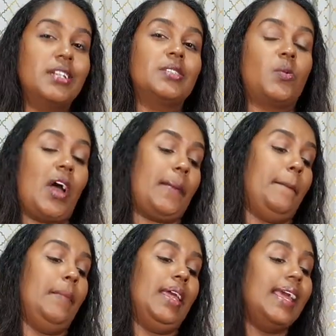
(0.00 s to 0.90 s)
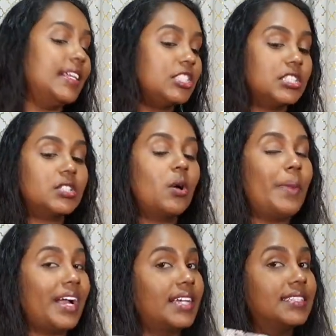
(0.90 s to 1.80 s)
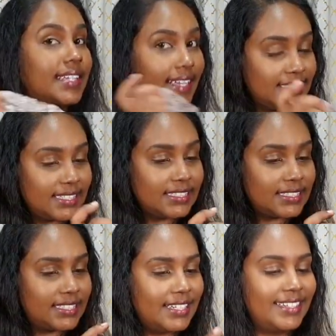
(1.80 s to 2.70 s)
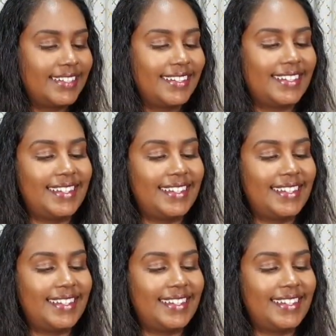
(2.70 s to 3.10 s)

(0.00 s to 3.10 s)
so I may just go back and get it.